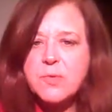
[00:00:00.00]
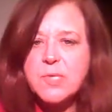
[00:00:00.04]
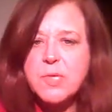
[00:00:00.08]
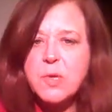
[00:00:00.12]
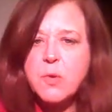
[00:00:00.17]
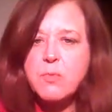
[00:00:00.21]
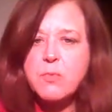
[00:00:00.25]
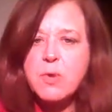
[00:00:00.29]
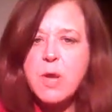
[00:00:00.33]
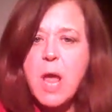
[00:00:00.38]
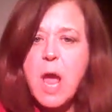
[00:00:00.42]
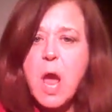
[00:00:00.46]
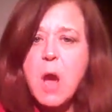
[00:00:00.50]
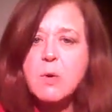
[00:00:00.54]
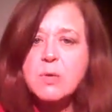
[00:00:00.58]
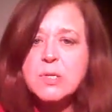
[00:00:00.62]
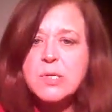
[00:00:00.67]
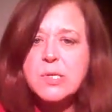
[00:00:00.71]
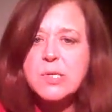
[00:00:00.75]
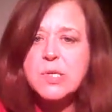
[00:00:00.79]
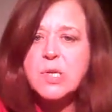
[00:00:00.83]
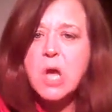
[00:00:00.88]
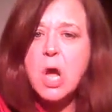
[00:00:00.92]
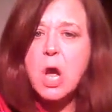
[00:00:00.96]
So now
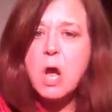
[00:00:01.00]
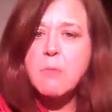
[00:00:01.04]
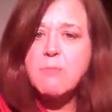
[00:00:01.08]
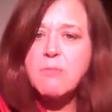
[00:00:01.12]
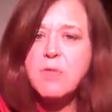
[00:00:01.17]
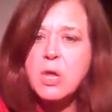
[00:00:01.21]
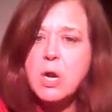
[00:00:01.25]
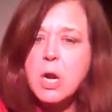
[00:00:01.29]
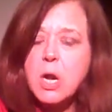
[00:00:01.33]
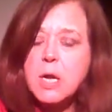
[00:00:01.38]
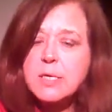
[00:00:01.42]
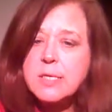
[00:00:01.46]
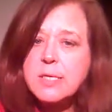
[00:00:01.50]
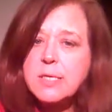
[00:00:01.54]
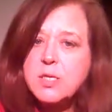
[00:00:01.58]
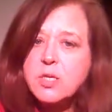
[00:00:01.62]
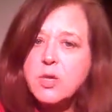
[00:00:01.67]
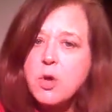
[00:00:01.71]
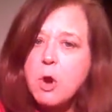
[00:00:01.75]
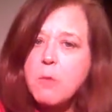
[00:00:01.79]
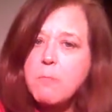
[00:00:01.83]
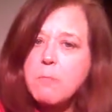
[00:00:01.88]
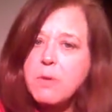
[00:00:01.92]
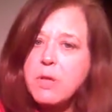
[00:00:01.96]
it's time that I
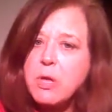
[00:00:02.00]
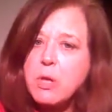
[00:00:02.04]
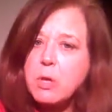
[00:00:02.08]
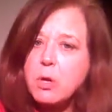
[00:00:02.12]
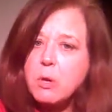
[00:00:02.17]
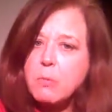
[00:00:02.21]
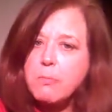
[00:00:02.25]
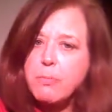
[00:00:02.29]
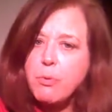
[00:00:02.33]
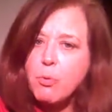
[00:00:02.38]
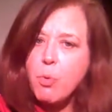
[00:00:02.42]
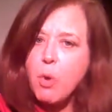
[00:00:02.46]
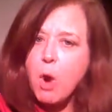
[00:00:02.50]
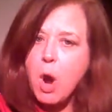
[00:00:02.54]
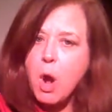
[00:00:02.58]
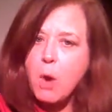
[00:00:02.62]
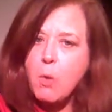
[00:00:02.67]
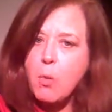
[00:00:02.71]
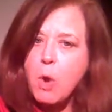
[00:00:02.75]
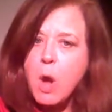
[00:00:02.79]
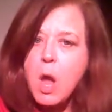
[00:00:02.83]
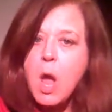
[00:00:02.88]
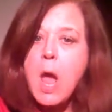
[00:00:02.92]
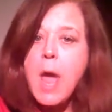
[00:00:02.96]
start being a
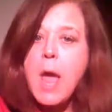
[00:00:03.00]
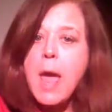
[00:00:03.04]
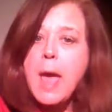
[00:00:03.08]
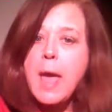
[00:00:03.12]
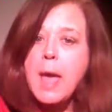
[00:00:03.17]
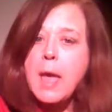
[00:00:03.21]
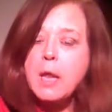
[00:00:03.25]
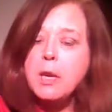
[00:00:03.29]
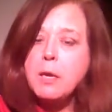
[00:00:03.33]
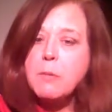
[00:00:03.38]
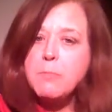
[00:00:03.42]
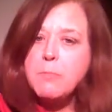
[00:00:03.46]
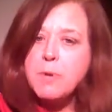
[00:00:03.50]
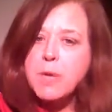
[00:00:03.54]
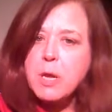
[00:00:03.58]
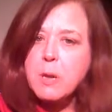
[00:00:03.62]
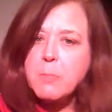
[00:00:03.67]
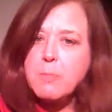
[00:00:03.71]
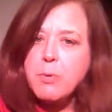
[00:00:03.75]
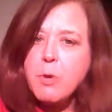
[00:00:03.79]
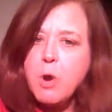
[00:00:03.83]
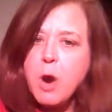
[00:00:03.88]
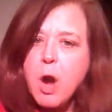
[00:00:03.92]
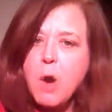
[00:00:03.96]
pro. And to be
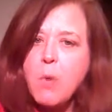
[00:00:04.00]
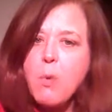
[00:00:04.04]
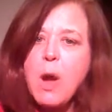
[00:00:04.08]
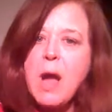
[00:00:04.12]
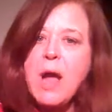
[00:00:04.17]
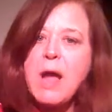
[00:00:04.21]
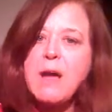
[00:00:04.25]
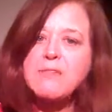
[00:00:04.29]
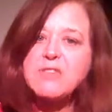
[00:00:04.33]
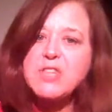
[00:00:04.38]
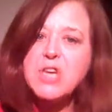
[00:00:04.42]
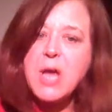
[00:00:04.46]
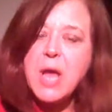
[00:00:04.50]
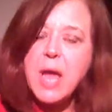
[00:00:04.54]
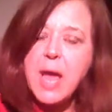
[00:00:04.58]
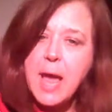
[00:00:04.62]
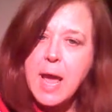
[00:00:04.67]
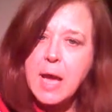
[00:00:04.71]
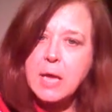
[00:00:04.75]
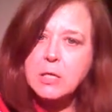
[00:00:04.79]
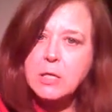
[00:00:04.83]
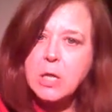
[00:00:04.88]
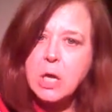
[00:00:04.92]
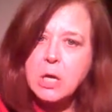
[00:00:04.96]
a pro, I have to
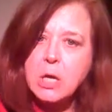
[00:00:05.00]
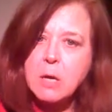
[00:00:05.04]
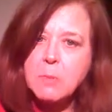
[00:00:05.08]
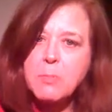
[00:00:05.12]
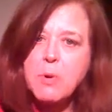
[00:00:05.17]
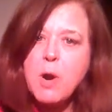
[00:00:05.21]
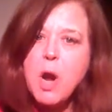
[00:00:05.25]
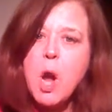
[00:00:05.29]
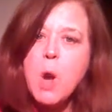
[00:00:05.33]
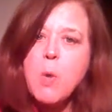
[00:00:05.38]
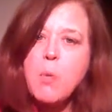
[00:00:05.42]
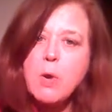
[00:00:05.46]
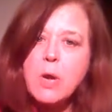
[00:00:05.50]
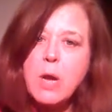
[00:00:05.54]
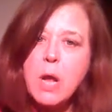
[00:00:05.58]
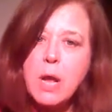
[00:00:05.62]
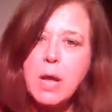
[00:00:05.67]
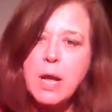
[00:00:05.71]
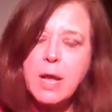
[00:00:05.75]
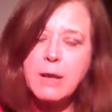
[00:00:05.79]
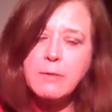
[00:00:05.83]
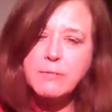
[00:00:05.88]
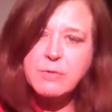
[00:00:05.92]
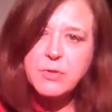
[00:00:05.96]
act like a pro, and
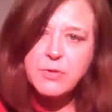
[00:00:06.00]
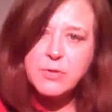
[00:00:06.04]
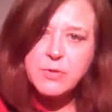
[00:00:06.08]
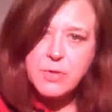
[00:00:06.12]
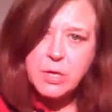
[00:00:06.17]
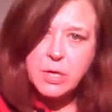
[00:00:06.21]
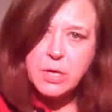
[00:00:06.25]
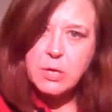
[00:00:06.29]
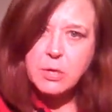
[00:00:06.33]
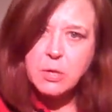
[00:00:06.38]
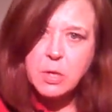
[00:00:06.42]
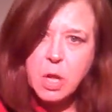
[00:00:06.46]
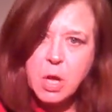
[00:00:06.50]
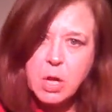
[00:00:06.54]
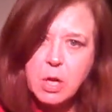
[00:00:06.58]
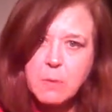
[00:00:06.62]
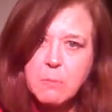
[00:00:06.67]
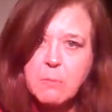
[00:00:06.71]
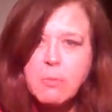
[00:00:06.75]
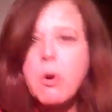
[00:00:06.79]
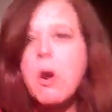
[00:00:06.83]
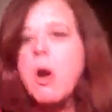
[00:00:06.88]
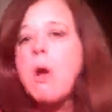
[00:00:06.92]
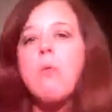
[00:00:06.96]
I have to think
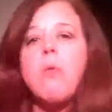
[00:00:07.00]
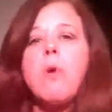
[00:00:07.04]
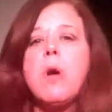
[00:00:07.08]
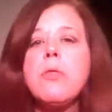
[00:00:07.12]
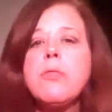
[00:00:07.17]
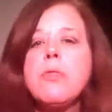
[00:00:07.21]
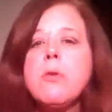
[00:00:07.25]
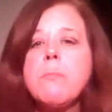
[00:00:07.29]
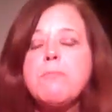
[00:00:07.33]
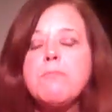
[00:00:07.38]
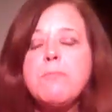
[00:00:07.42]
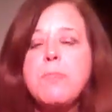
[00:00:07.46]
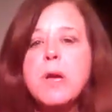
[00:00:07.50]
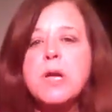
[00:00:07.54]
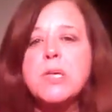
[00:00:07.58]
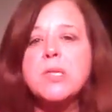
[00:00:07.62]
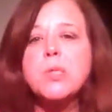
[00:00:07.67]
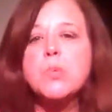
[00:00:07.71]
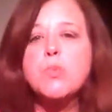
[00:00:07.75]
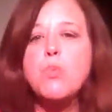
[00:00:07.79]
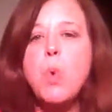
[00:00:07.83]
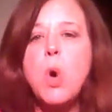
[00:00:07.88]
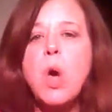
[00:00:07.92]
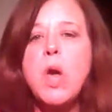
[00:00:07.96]
like a pro. And the
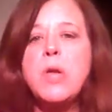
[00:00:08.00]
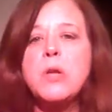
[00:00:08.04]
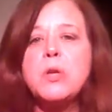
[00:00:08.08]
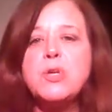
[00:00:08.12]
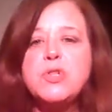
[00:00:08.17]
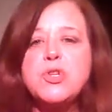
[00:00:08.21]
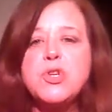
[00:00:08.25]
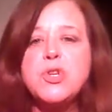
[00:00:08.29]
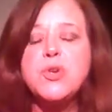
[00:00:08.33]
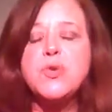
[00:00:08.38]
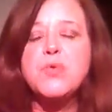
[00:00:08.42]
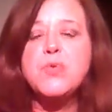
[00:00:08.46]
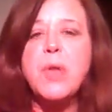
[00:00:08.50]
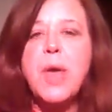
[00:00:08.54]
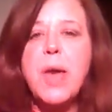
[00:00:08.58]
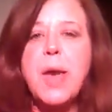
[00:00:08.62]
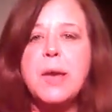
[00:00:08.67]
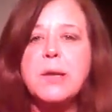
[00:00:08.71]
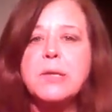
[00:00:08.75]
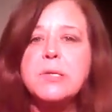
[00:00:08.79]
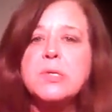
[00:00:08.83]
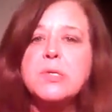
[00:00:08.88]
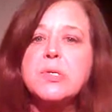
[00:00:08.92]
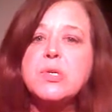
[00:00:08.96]
best way to do
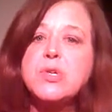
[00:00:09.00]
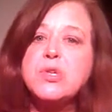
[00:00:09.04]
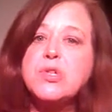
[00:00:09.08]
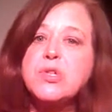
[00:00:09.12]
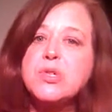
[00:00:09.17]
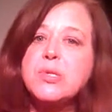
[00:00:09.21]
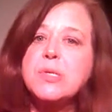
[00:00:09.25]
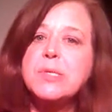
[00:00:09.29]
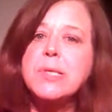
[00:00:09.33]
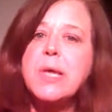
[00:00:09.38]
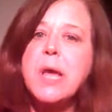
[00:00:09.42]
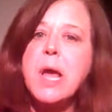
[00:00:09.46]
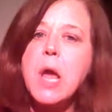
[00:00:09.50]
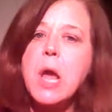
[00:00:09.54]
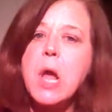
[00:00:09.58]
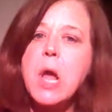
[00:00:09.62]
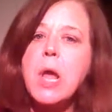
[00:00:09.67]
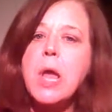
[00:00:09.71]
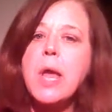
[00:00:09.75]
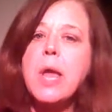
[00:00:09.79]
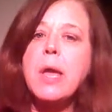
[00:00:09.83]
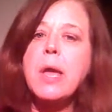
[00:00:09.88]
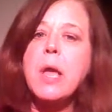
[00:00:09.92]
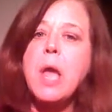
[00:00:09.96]
that is to just
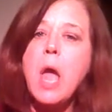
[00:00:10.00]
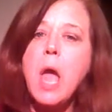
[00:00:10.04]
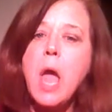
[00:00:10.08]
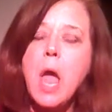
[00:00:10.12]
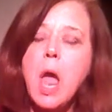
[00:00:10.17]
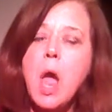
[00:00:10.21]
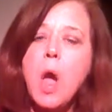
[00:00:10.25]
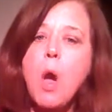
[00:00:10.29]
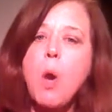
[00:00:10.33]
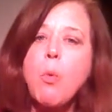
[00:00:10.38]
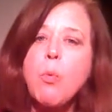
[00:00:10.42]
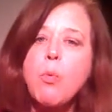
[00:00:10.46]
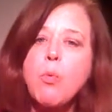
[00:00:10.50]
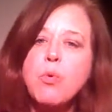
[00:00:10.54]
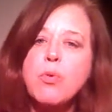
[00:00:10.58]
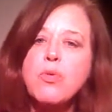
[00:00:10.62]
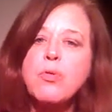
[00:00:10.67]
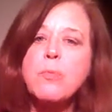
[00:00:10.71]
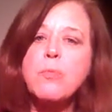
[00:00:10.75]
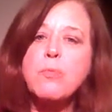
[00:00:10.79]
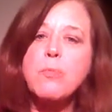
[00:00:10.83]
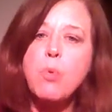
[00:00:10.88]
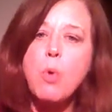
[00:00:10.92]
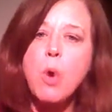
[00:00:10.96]
hang out
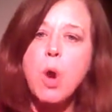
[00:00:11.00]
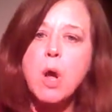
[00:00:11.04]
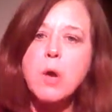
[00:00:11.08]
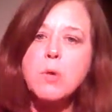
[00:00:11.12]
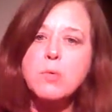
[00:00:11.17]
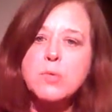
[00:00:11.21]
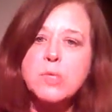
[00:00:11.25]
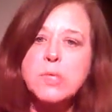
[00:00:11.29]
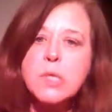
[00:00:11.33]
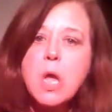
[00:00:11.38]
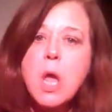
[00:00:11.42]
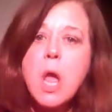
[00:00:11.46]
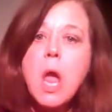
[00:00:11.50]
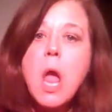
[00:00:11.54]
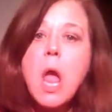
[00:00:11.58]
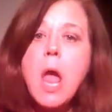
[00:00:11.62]
with the pros.